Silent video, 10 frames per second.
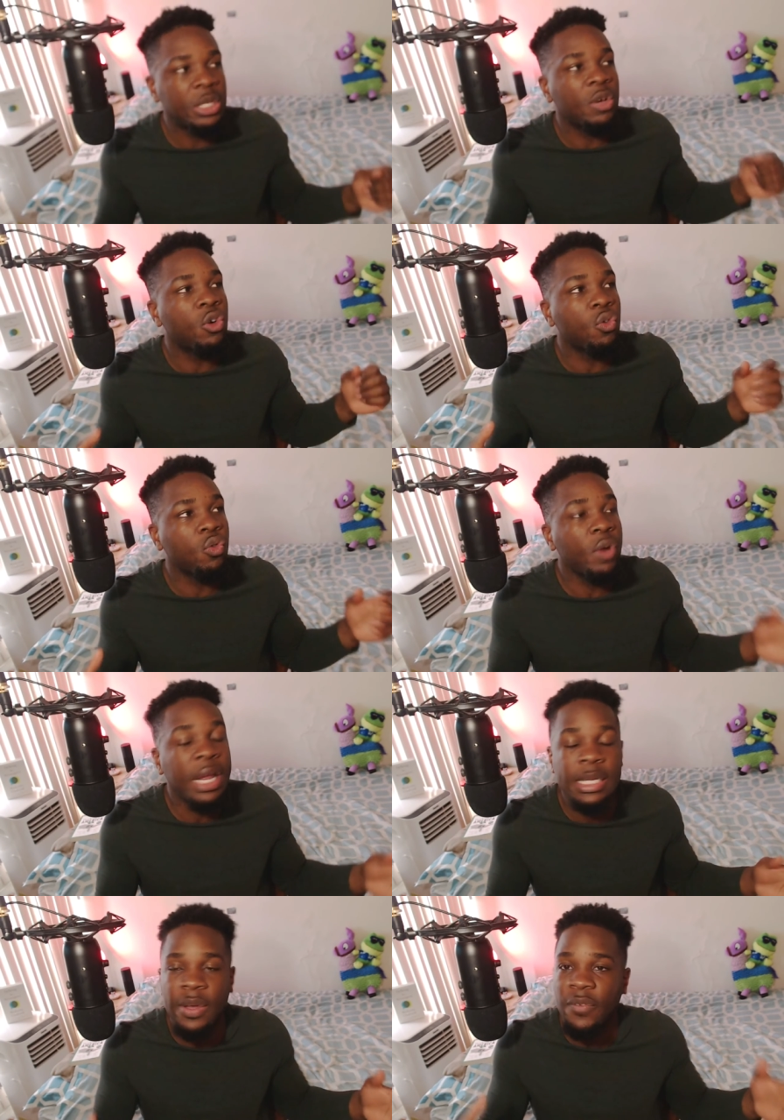is a
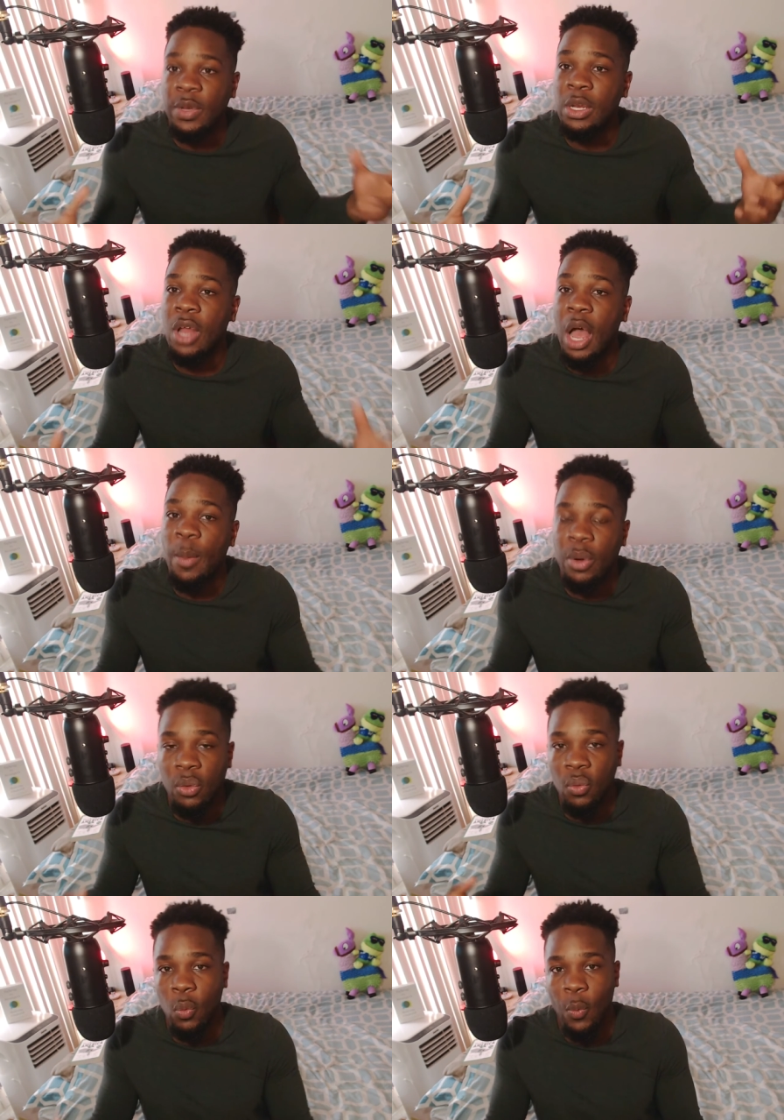great,
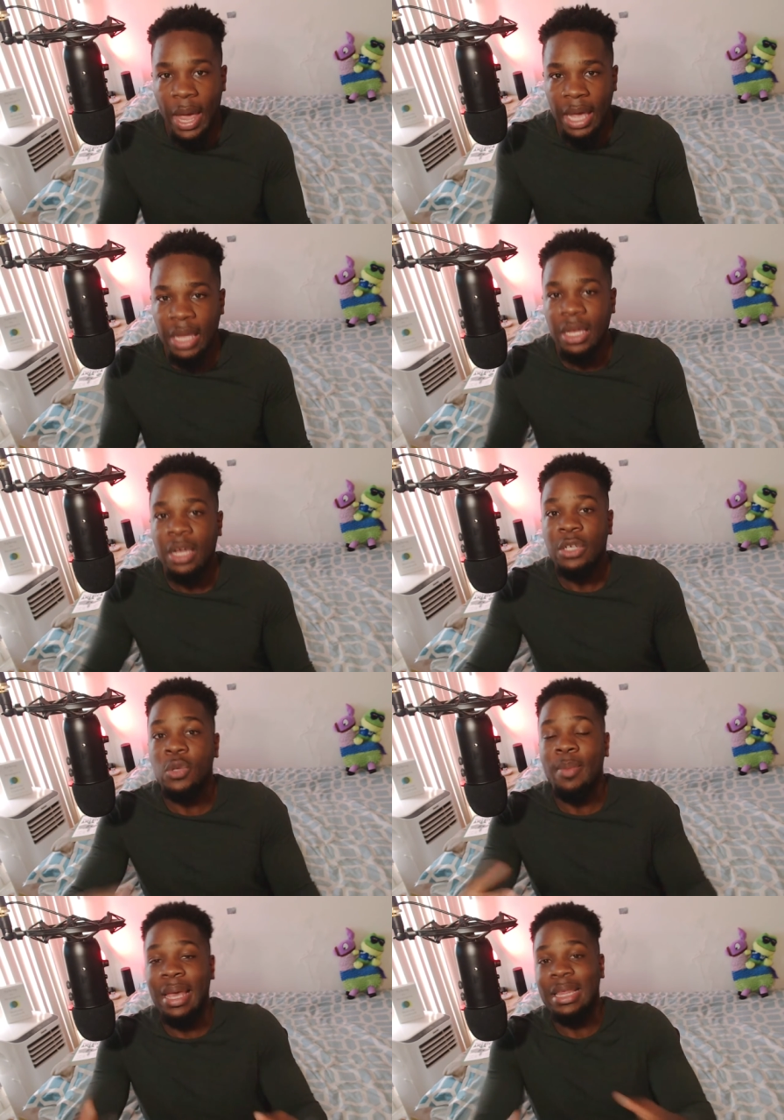phenomenal way
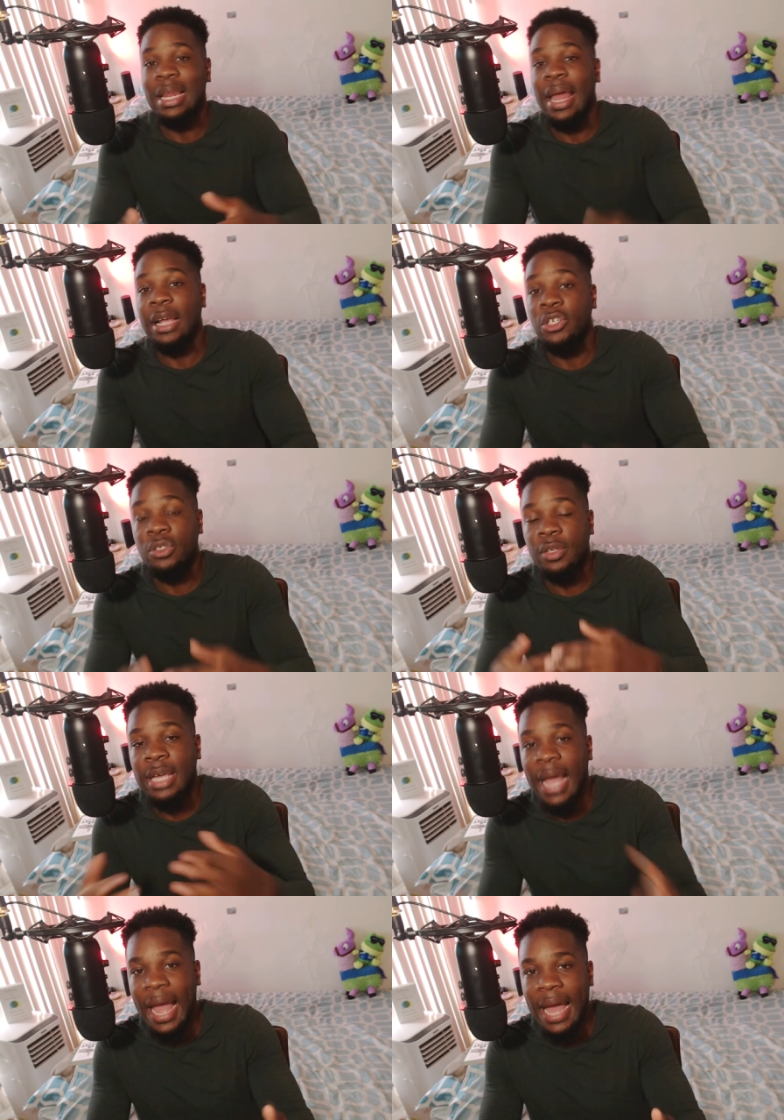to make that extra
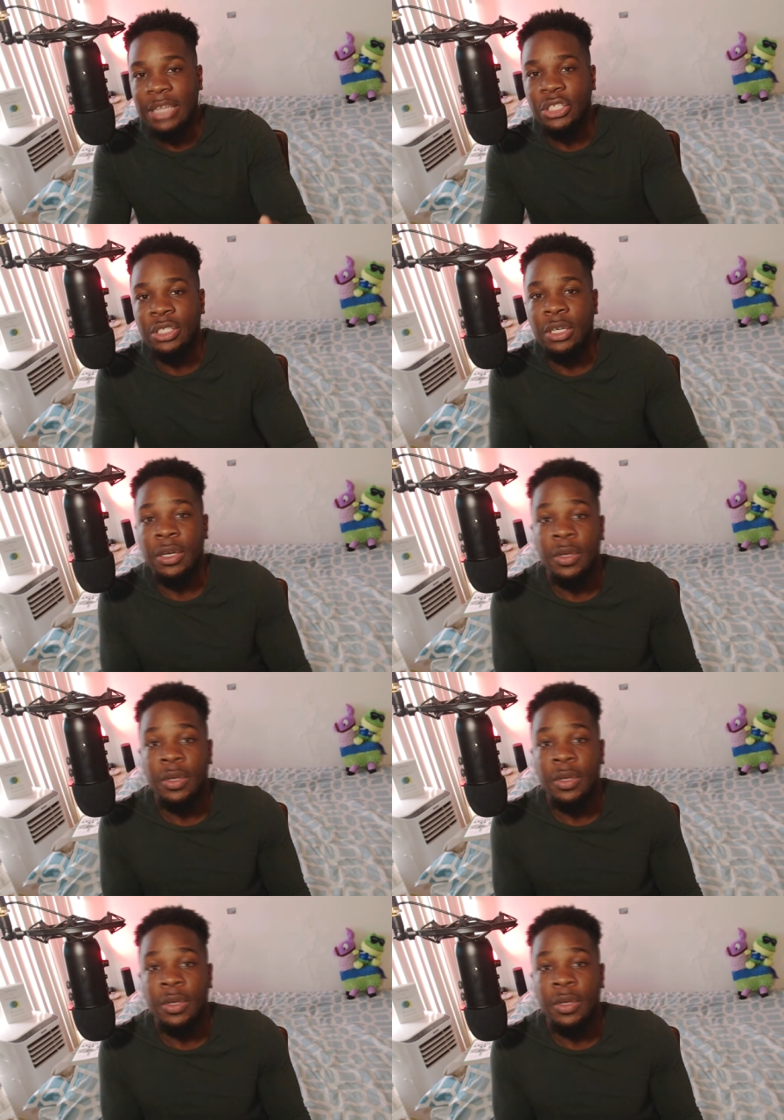cash.